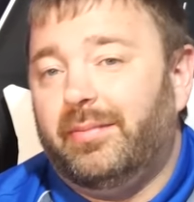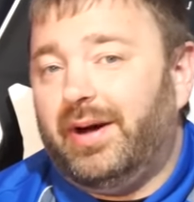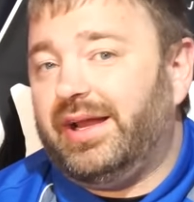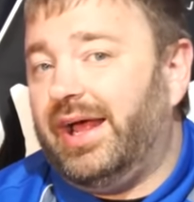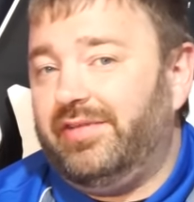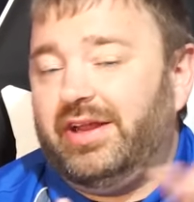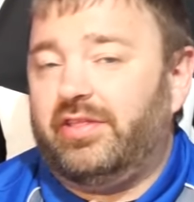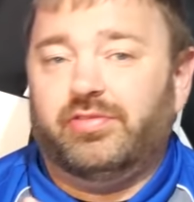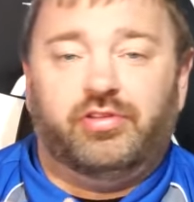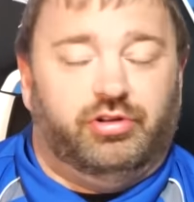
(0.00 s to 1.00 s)
Might not have
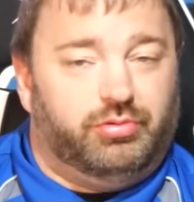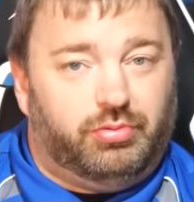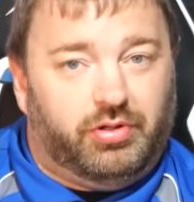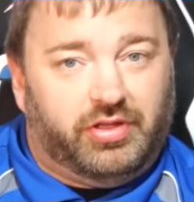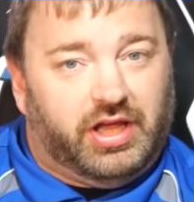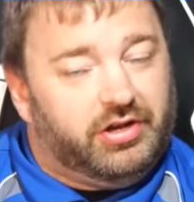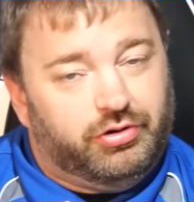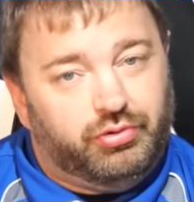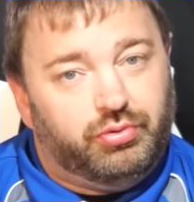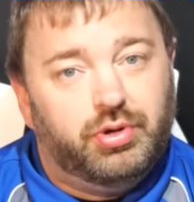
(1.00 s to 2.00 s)
anything to do with a
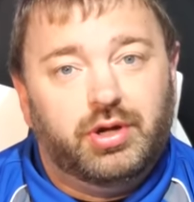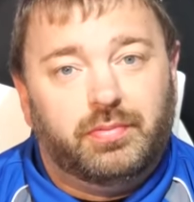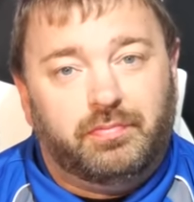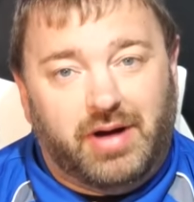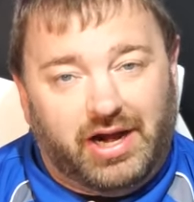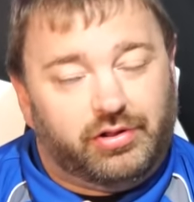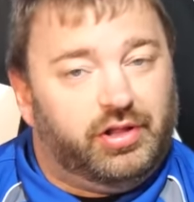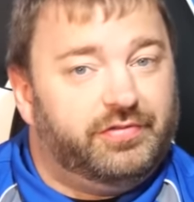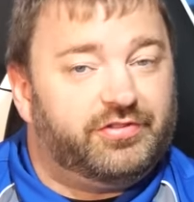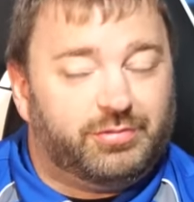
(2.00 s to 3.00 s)
new model
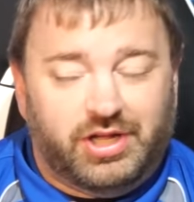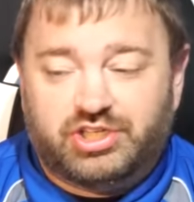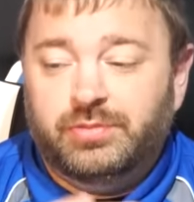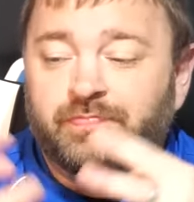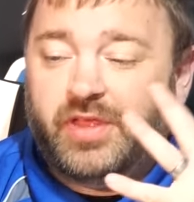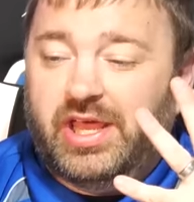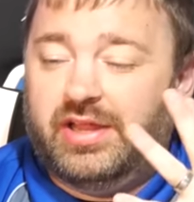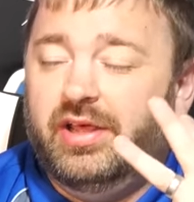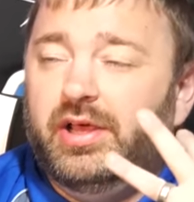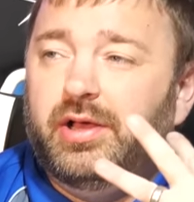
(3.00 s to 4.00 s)
of Switch.
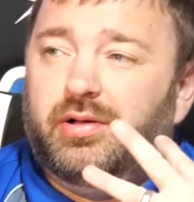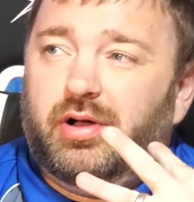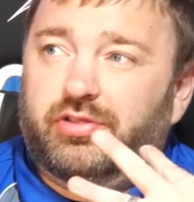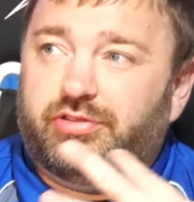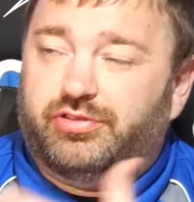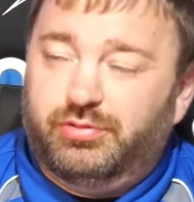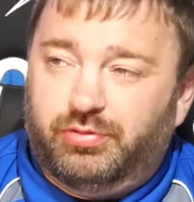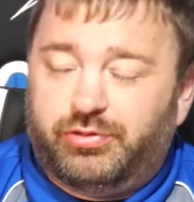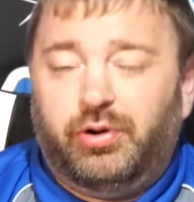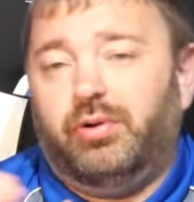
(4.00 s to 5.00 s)
And
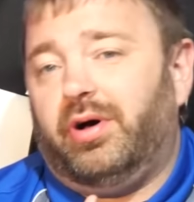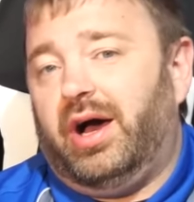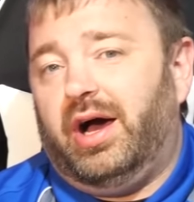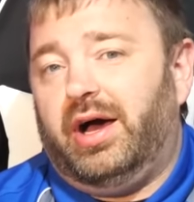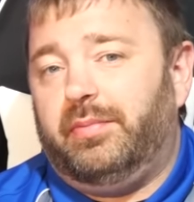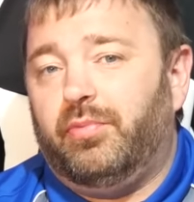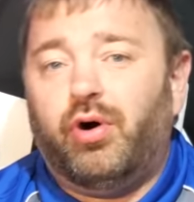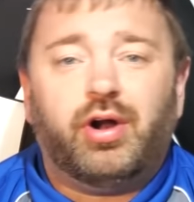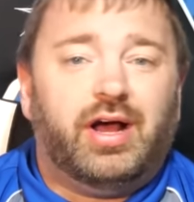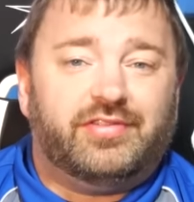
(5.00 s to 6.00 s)
to throw uh,
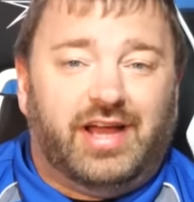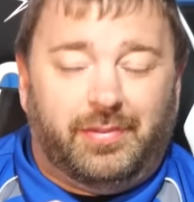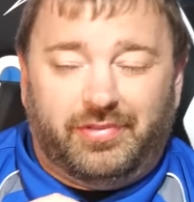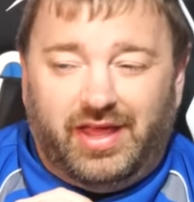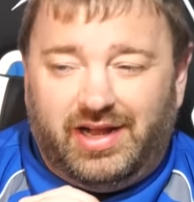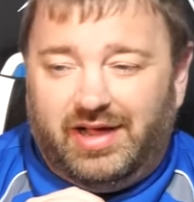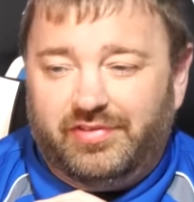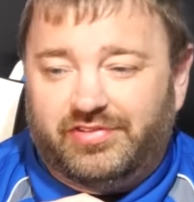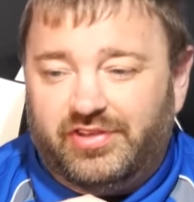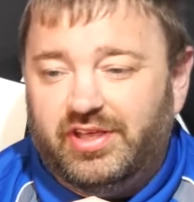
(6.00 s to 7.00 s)
more on top of that,
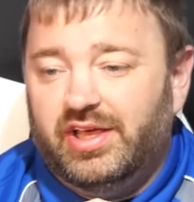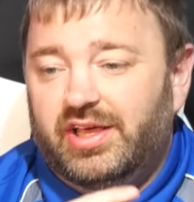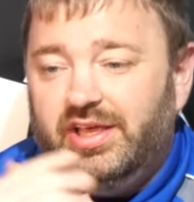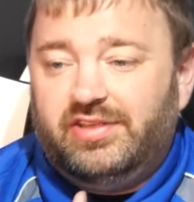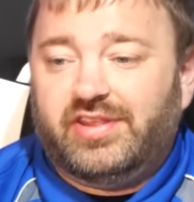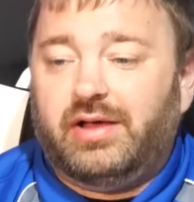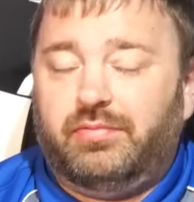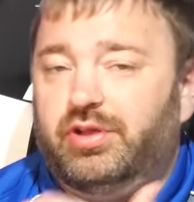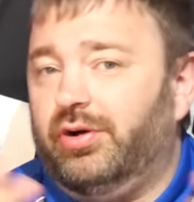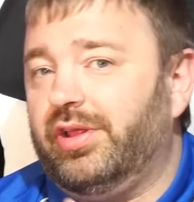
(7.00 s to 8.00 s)
obviously, is
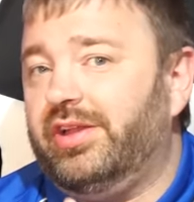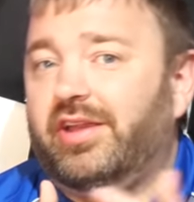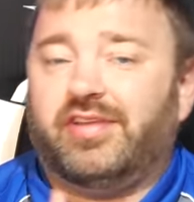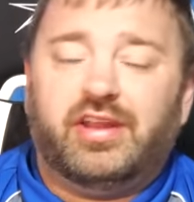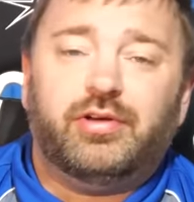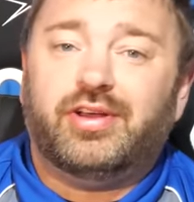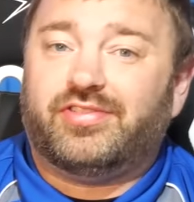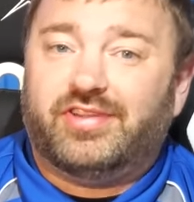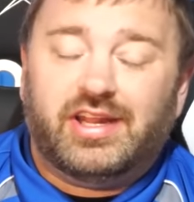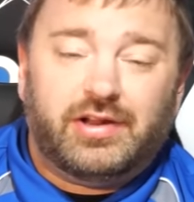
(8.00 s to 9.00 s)
that we know that Nintendo
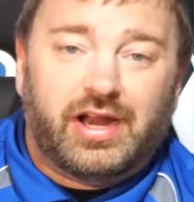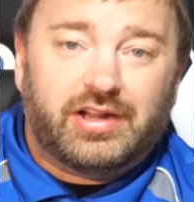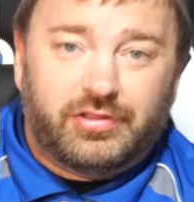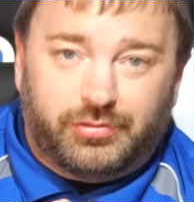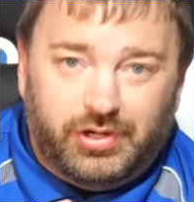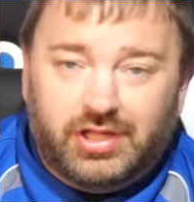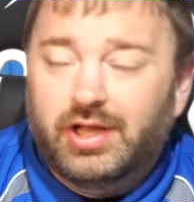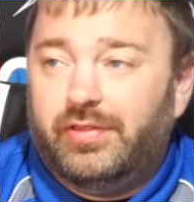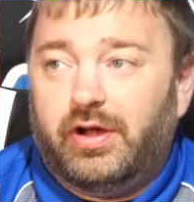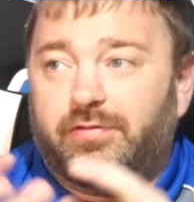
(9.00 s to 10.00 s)
has stated at E3
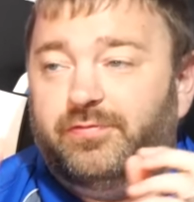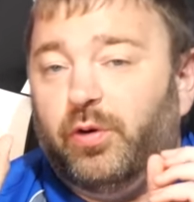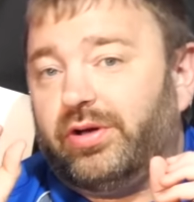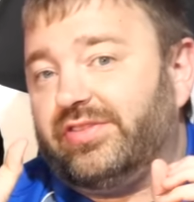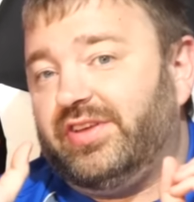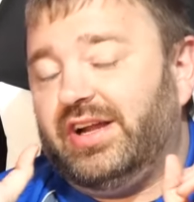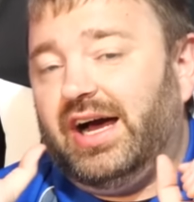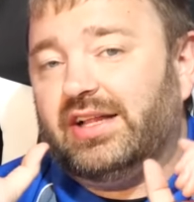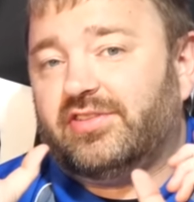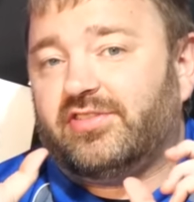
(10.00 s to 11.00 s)
they are focusing
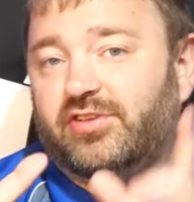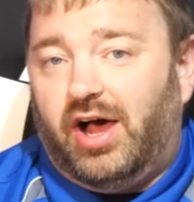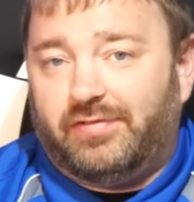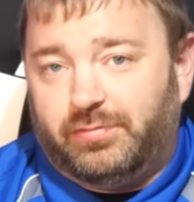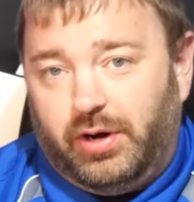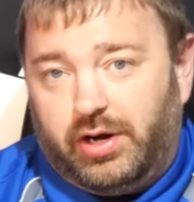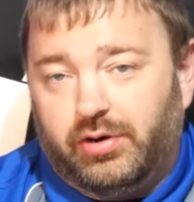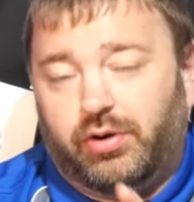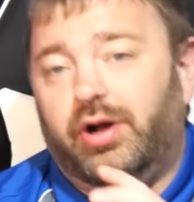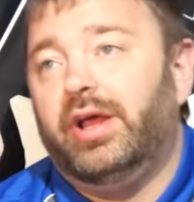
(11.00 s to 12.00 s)
on software,
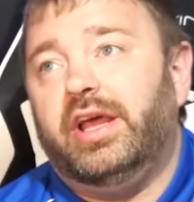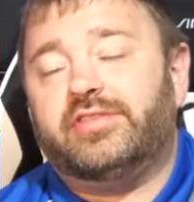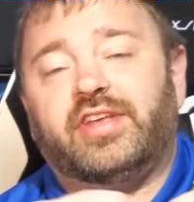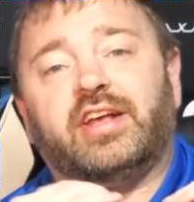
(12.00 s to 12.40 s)
or it's